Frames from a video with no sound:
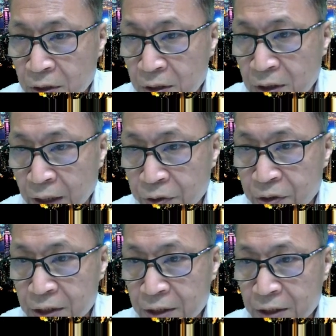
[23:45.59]
Now you see,
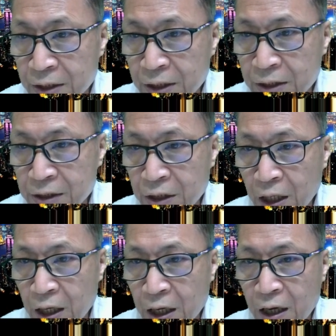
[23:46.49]
this is
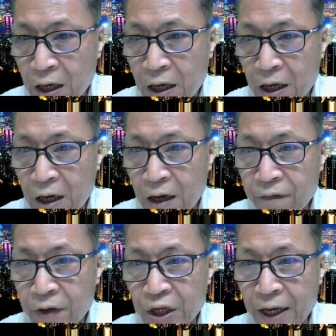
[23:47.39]
the
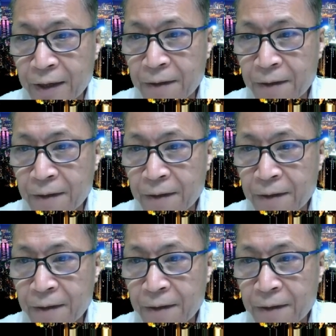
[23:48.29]
fresh air.